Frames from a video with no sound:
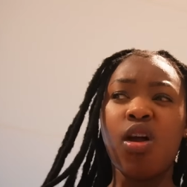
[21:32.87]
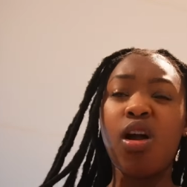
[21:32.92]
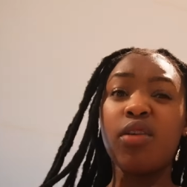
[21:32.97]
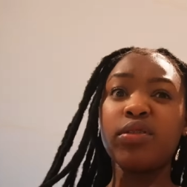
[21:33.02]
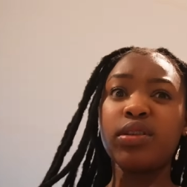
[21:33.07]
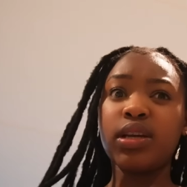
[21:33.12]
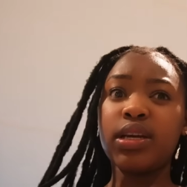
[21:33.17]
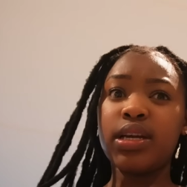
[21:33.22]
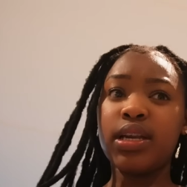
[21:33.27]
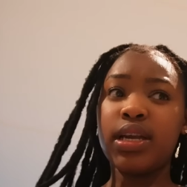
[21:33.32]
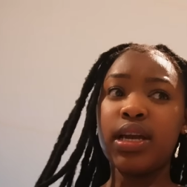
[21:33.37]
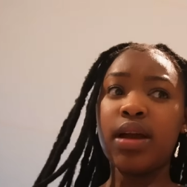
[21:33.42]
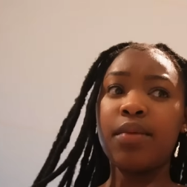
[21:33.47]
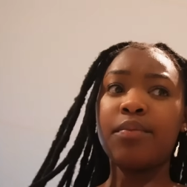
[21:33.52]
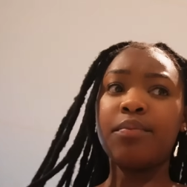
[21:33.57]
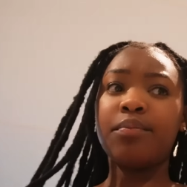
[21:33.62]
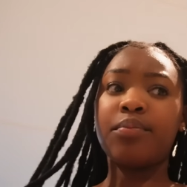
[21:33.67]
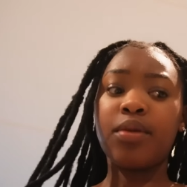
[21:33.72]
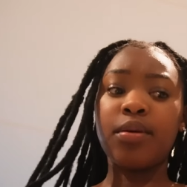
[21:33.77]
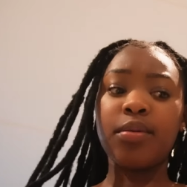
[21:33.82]
after eating,
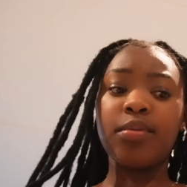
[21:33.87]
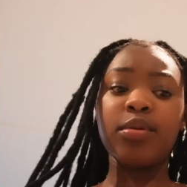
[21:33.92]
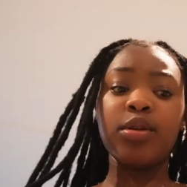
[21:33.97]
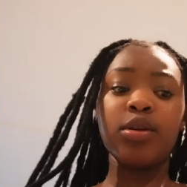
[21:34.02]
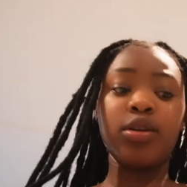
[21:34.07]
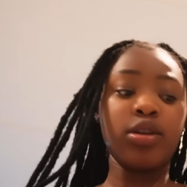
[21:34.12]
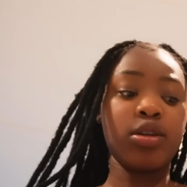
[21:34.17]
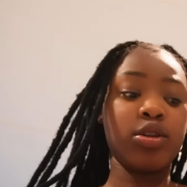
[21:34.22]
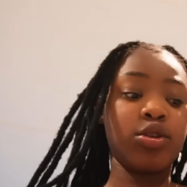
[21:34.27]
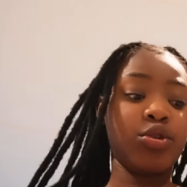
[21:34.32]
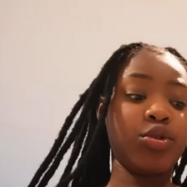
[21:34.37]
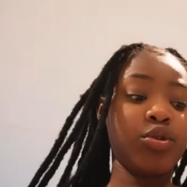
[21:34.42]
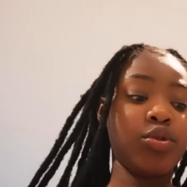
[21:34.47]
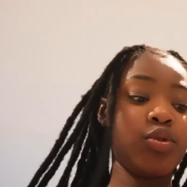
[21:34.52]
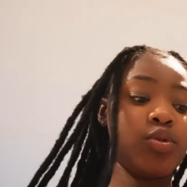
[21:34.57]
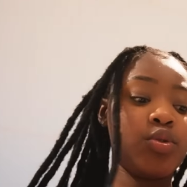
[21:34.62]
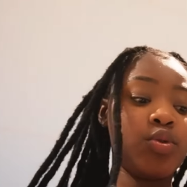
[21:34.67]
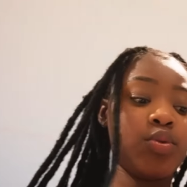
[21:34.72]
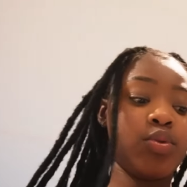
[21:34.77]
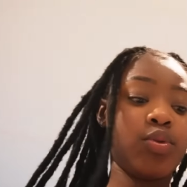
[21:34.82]
I'm probably gonna
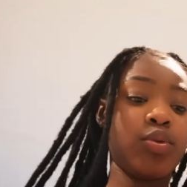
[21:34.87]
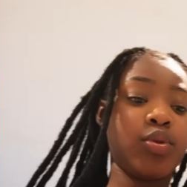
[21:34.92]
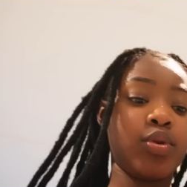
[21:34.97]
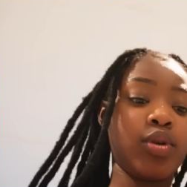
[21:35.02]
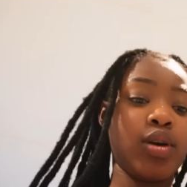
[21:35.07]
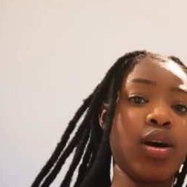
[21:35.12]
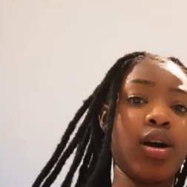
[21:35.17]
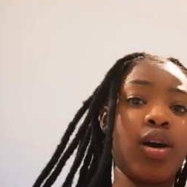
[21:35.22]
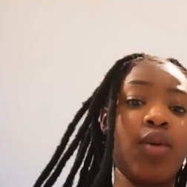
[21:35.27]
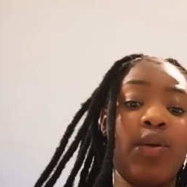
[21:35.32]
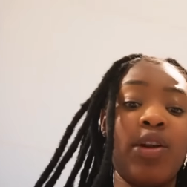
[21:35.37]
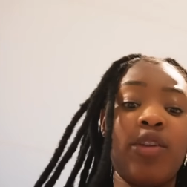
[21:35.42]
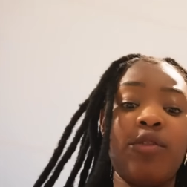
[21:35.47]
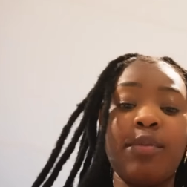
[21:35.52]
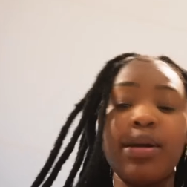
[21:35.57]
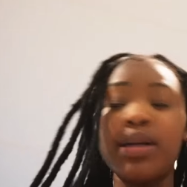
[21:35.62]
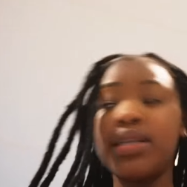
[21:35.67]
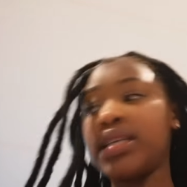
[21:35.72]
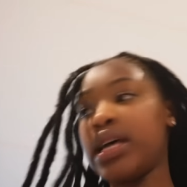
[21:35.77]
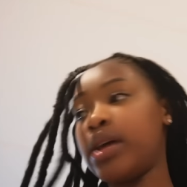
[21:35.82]
do uh, one of
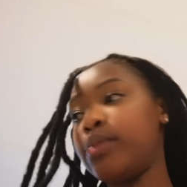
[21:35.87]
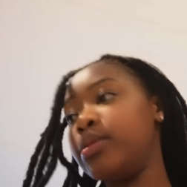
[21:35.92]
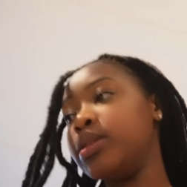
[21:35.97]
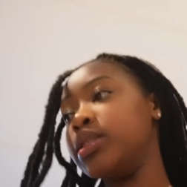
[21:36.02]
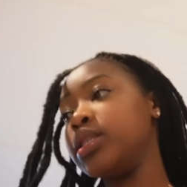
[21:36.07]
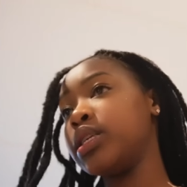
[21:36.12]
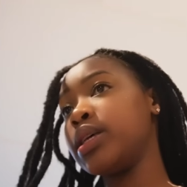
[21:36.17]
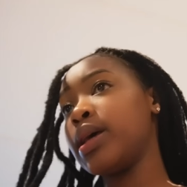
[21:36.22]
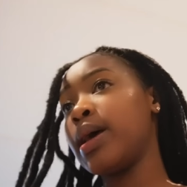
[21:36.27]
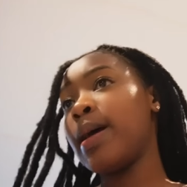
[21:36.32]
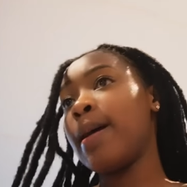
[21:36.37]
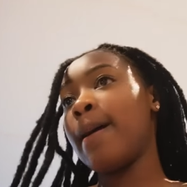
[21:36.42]
my assignments